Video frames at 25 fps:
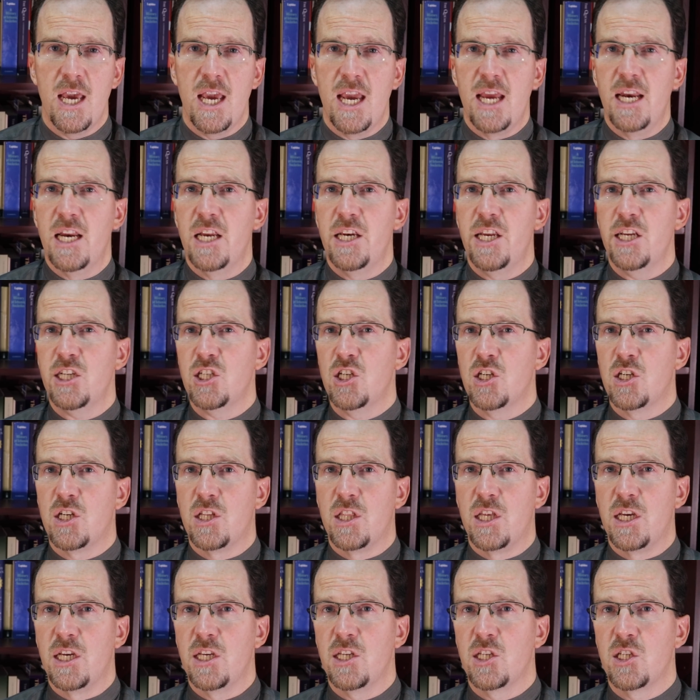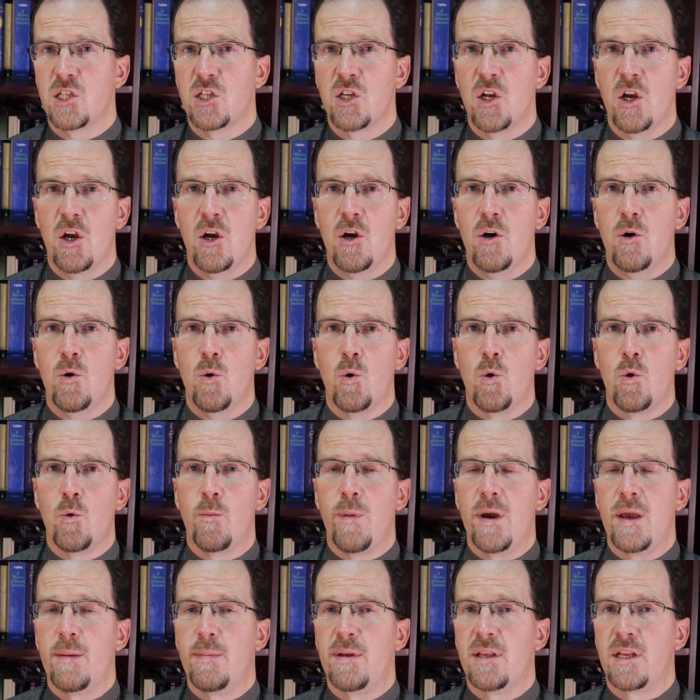In addition to this,
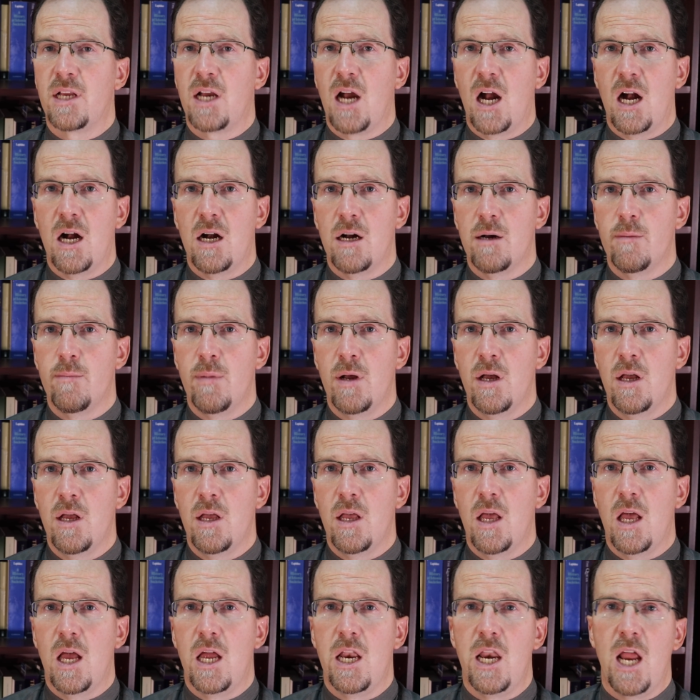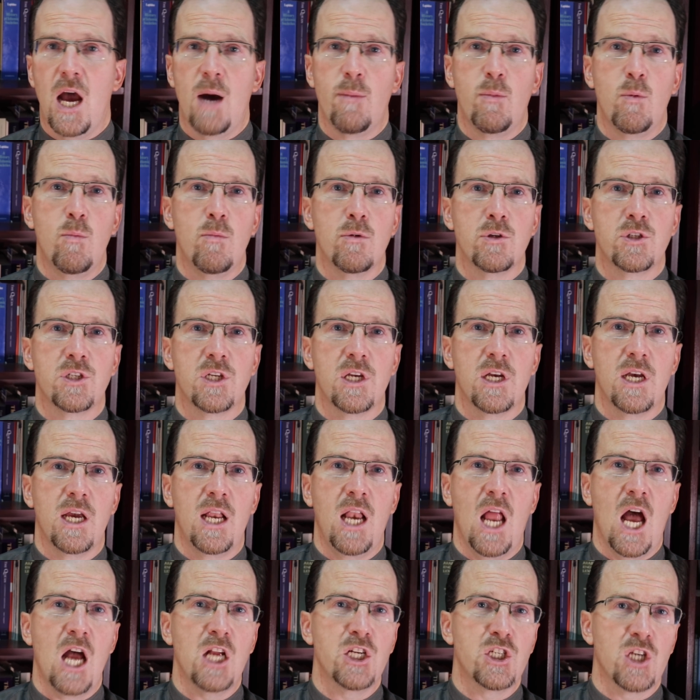Ubay bin Ka'ab and Abu Musa
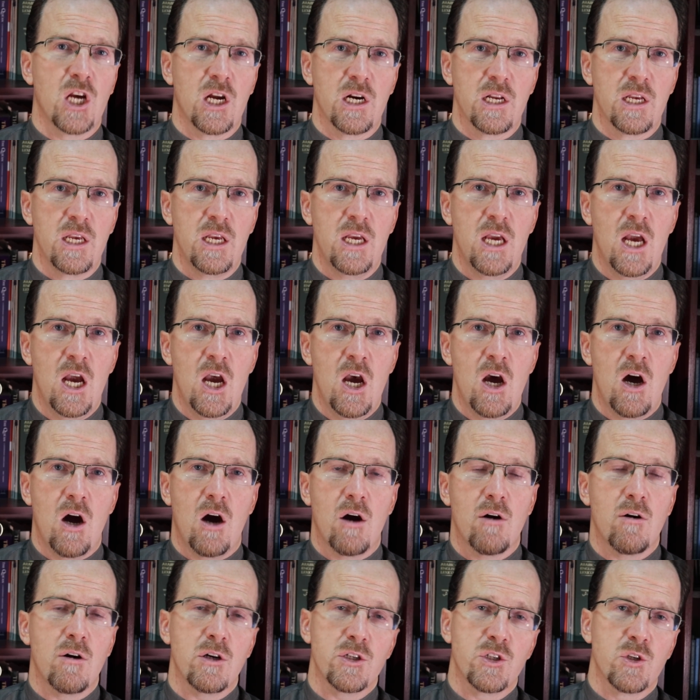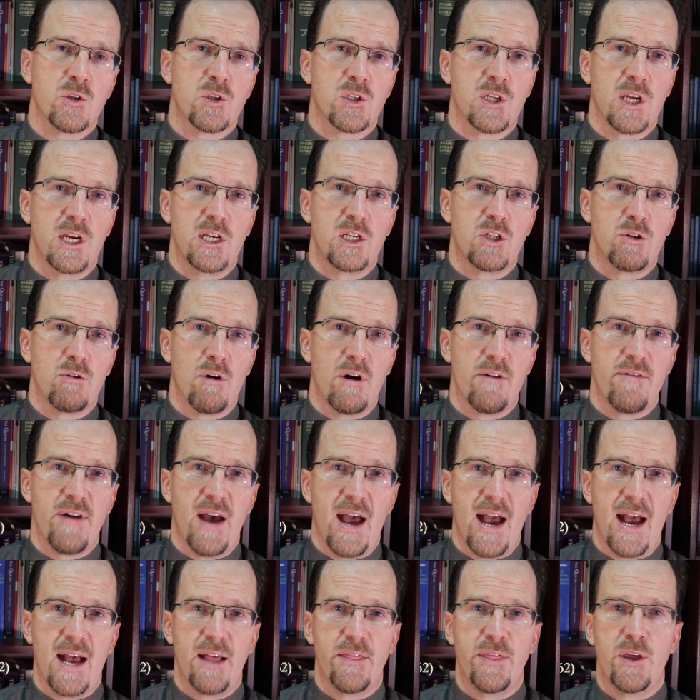al-Ash'ari are also said to have
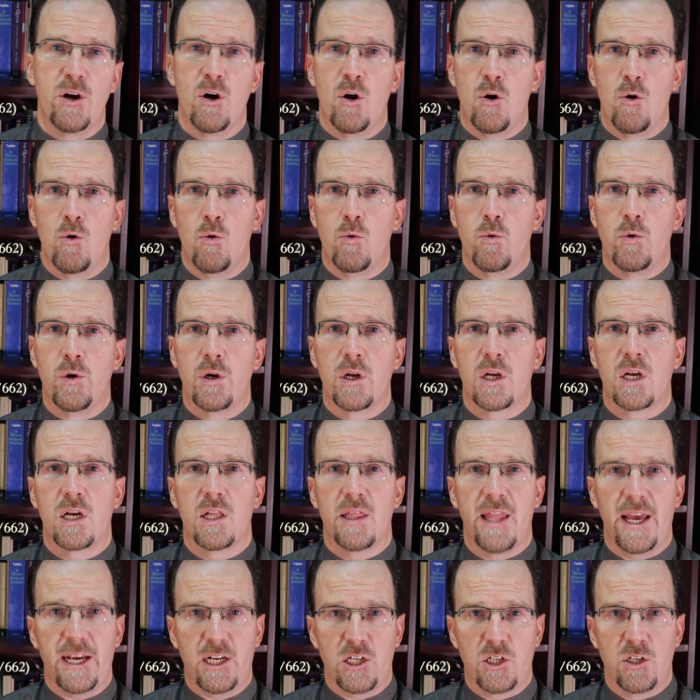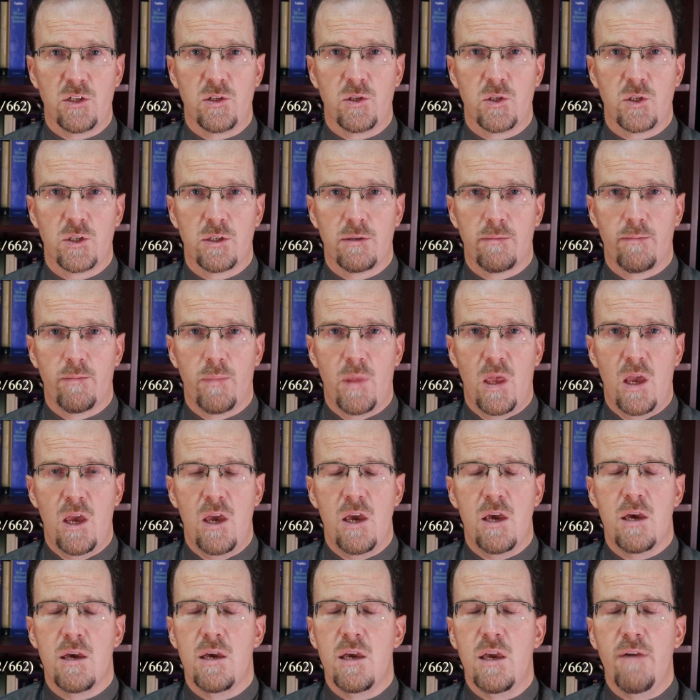had their own collections.
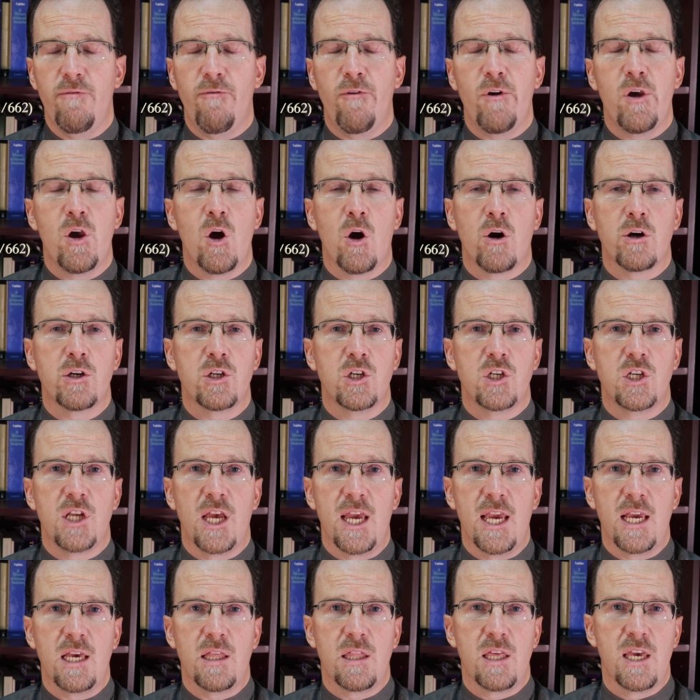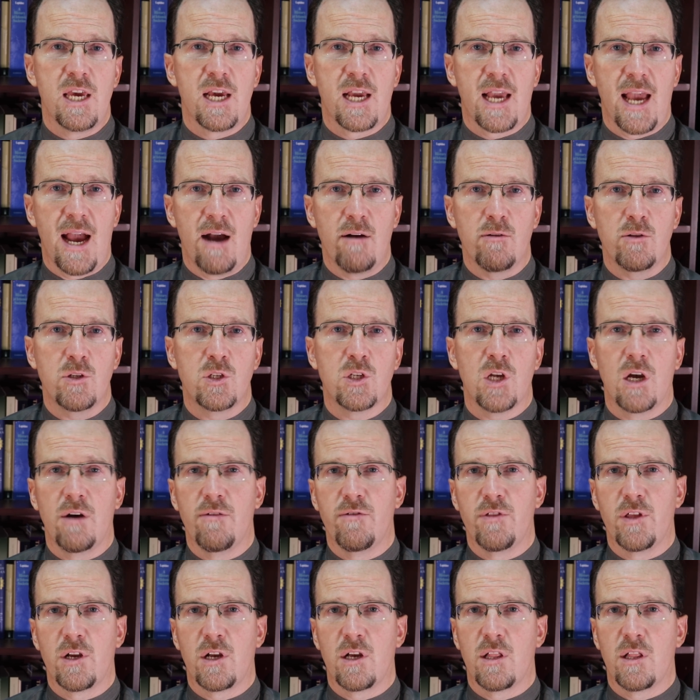If we are to take the accounts of the